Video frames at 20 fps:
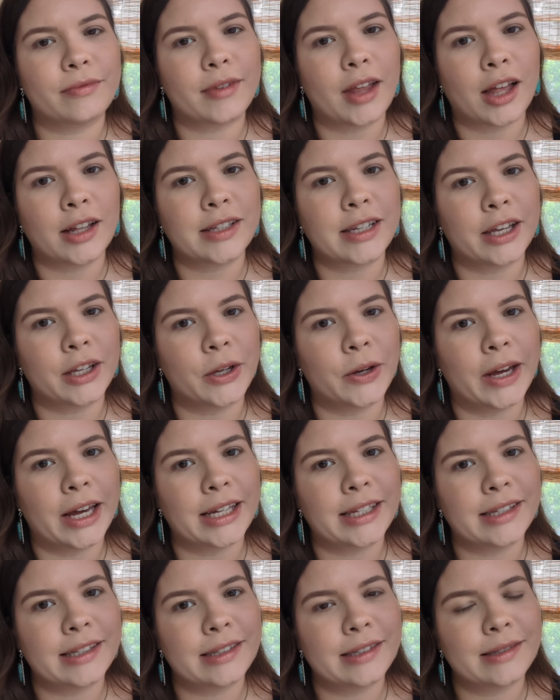I'll tell you
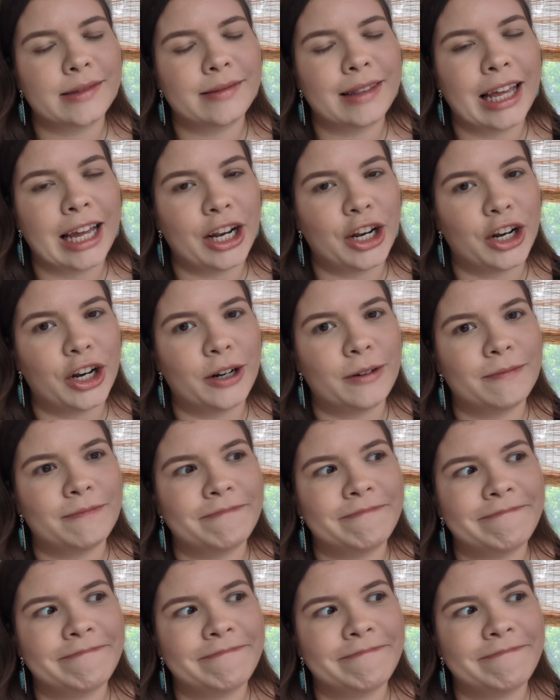guys later.